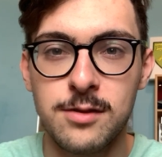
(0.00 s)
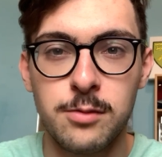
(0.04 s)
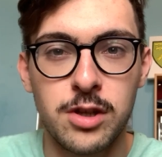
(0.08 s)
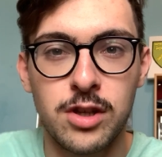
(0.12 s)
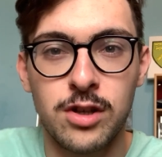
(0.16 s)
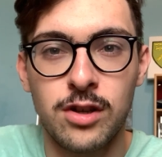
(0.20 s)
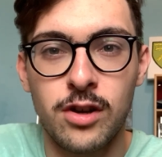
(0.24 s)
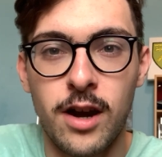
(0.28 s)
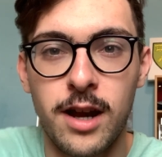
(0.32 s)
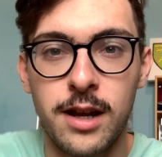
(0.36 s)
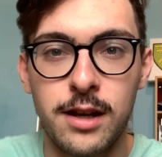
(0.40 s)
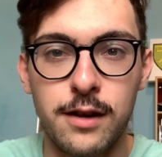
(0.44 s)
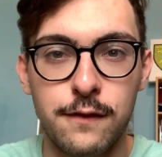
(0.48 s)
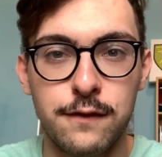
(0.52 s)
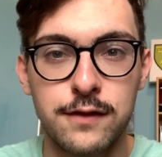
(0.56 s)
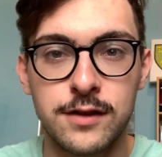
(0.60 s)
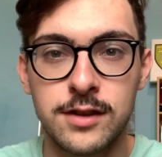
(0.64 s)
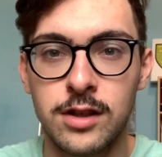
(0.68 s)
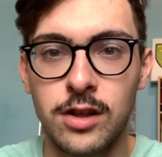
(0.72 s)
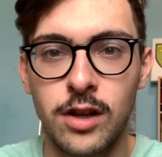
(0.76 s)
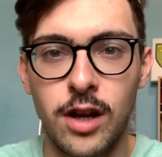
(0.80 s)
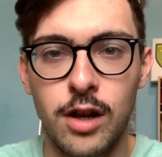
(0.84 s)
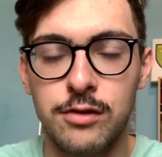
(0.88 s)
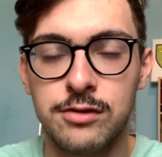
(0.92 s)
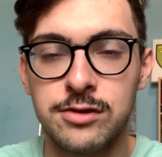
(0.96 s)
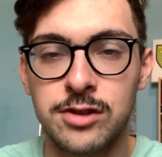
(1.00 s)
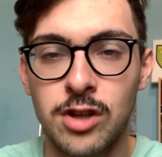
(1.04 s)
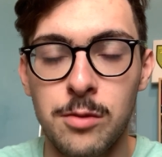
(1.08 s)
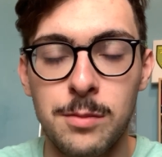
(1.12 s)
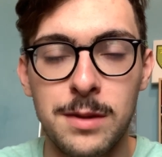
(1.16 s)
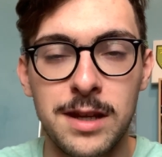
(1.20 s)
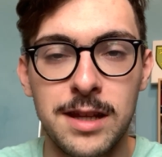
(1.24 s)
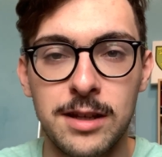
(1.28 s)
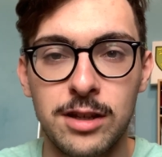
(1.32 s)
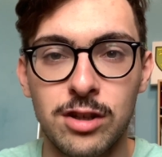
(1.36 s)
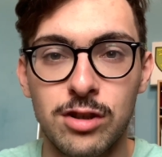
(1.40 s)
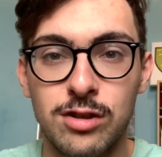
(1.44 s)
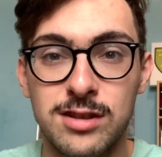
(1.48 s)
You kind of, you know, so many
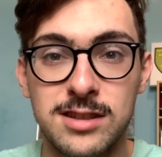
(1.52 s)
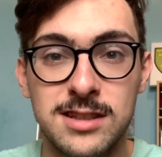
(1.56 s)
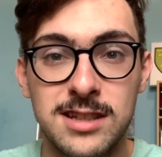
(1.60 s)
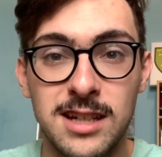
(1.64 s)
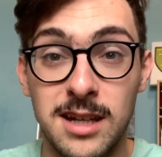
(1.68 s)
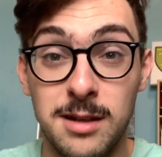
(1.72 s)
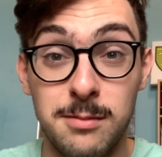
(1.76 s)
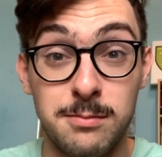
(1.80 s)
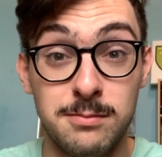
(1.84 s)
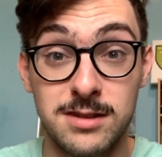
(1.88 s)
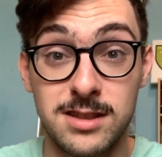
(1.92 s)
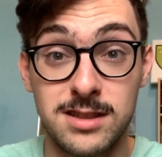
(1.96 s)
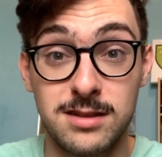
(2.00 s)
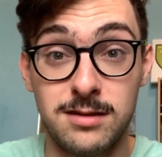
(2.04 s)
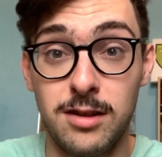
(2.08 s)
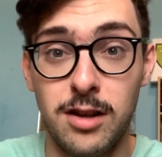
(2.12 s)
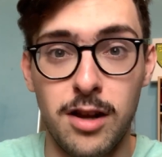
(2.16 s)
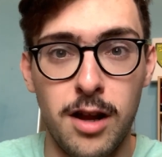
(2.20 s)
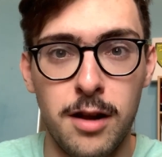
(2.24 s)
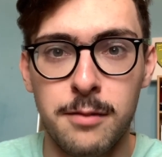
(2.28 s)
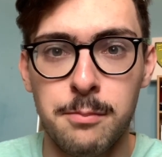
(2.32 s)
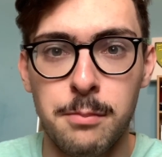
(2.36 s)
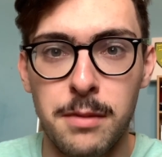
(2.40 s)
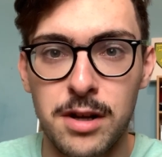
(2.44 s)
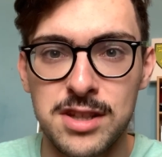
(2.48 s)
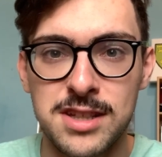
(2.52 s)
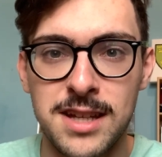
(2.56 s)
really good teams, you know,